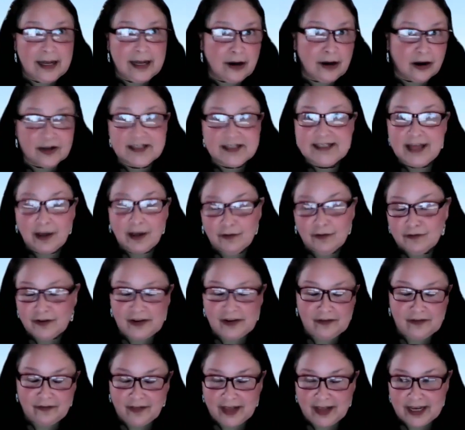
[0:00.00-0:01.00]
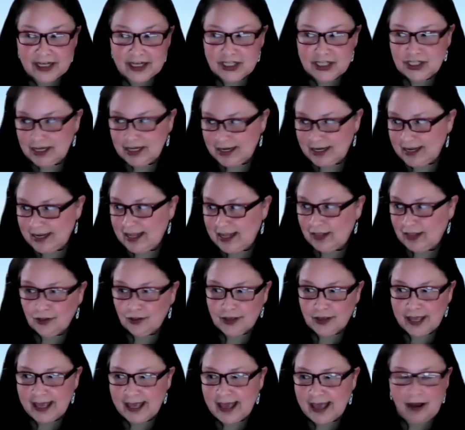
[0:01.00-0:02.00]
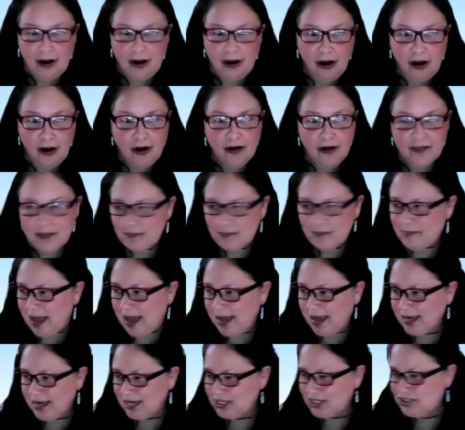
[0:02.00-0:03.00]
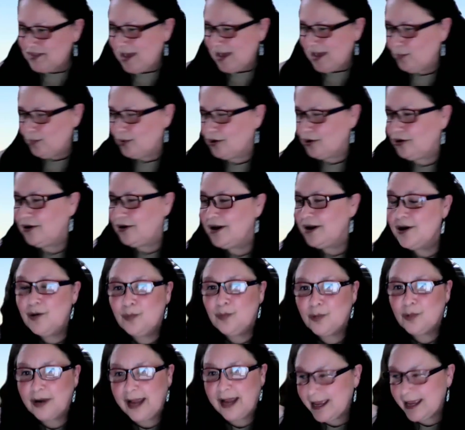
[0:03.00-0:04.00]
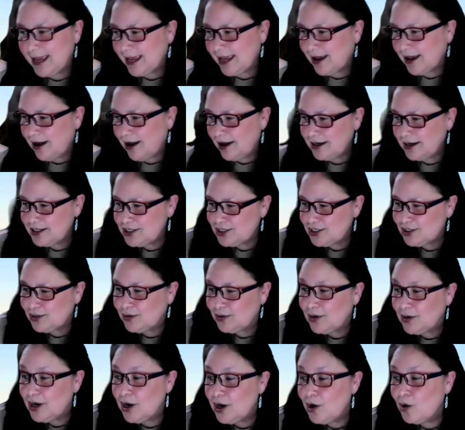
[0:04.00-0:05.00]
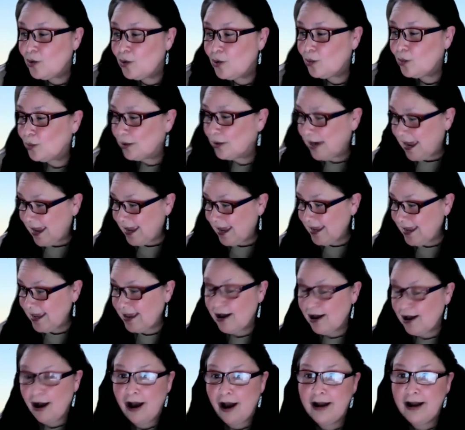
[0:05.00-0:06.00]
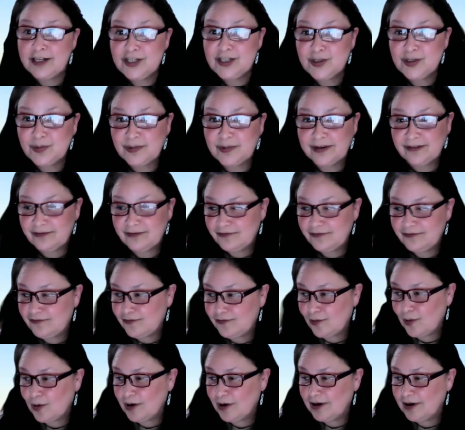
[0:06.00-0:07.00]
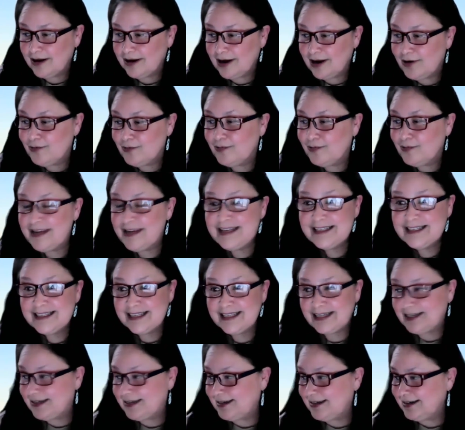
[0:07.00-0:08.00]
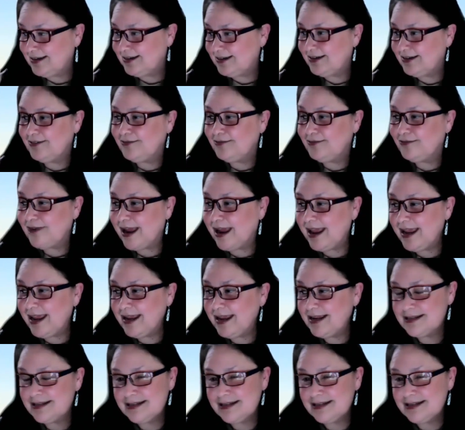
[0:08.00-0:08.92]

our self-reflection and looking at all the baggage that we're hanging on to, we're hanging on to it for a reason, right?